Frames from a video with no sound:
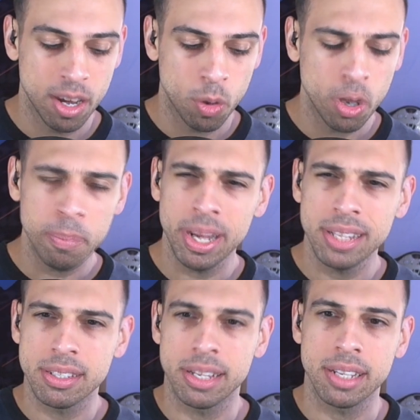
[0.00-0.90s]
What
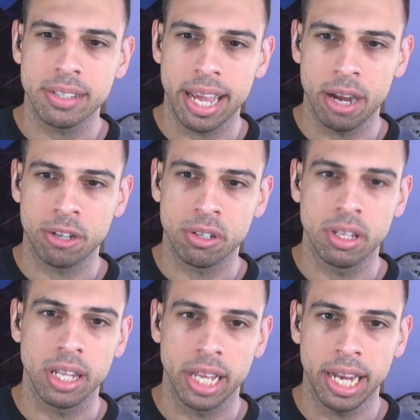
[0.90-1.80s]
made Sting's character in
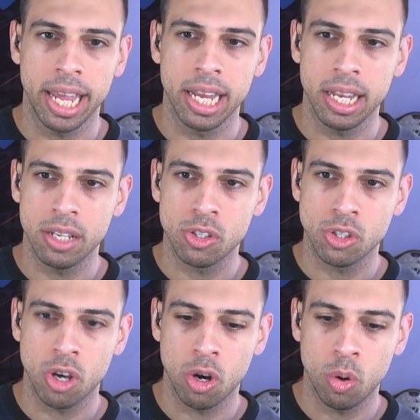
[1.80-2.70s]
the late 80s
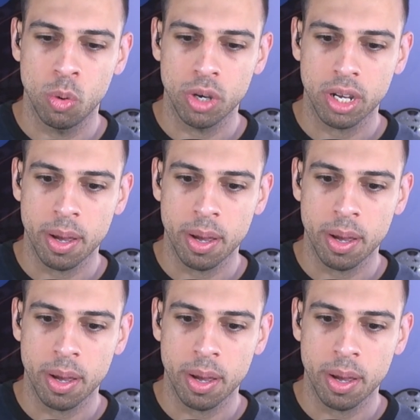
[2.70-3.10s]
so